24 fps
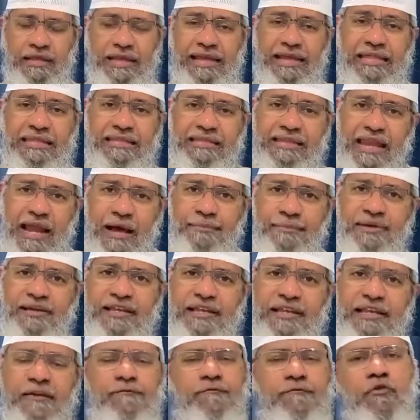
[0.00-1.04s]

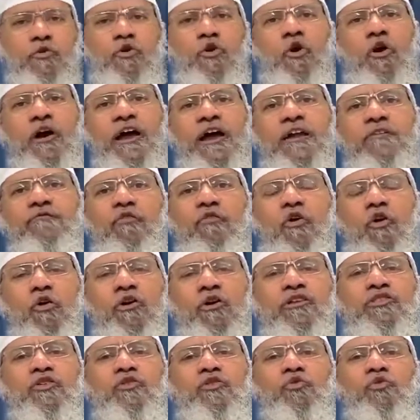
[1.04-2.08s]
Islamically, if you go ahead
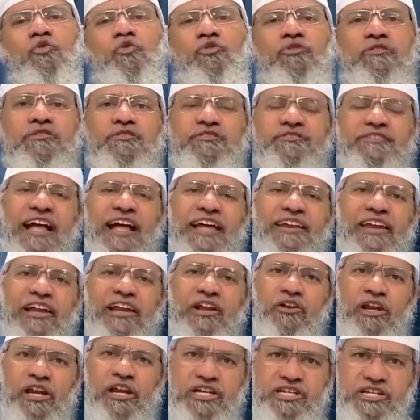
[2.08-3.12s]
following the rules and
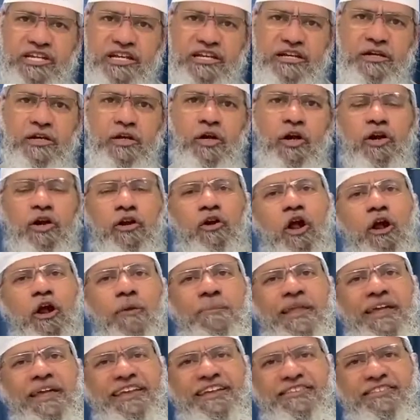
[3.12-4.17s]
regulation, not
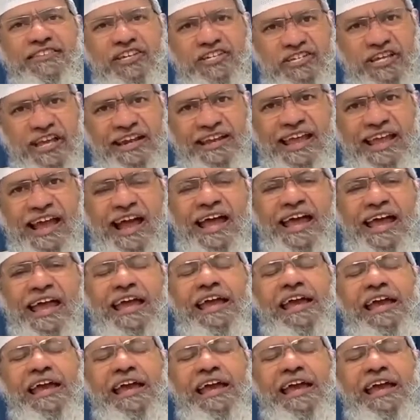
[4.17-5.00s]
breaking the Sharia,